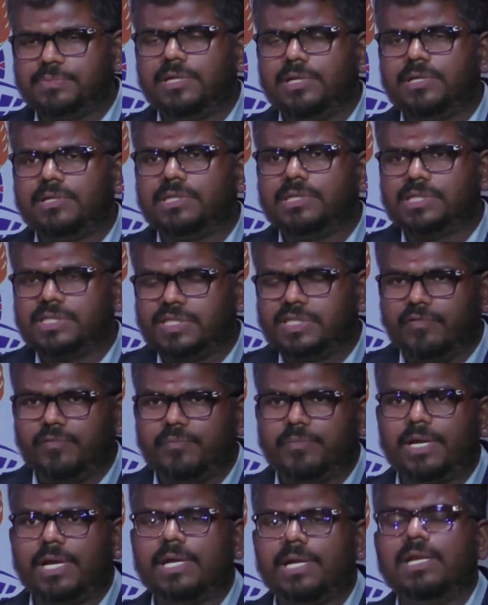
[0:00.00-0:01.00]
received
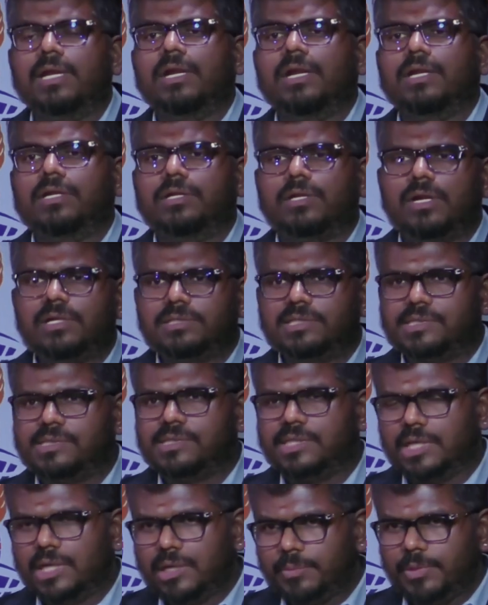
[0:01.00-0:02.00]
by not just
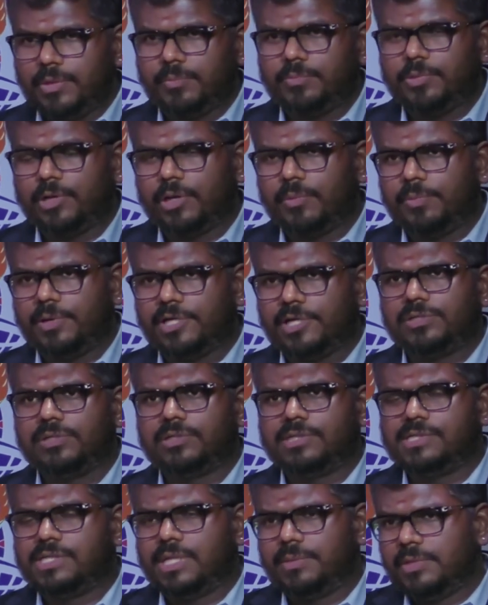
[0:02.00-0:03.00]
the urban population or the
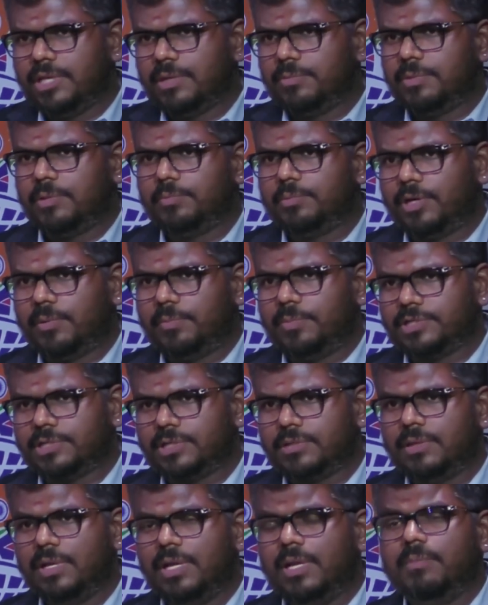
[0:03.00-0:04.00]
semi-urban population,
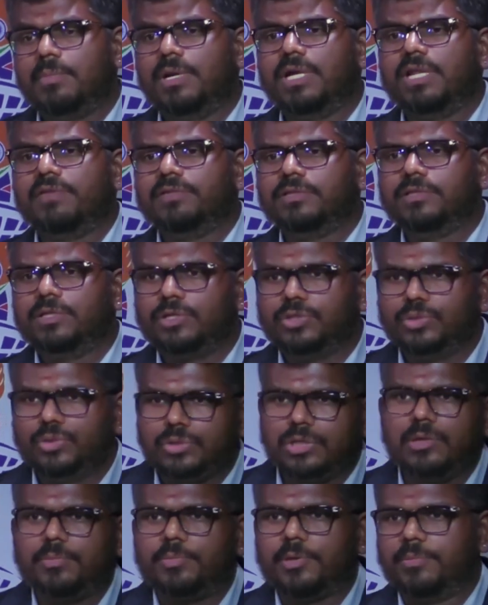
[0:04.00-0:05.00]
but even the
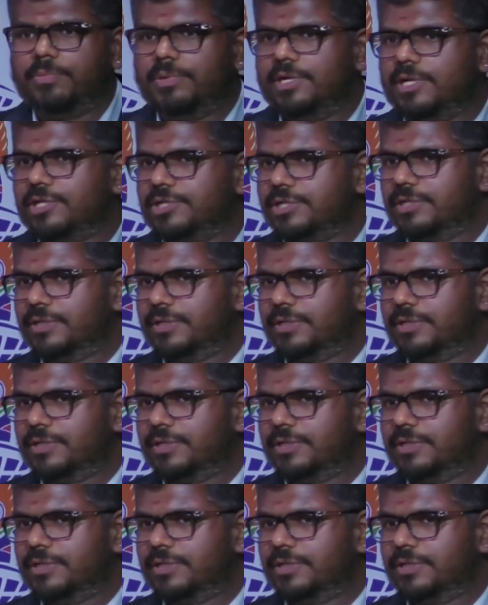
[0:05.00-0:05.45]
rural population.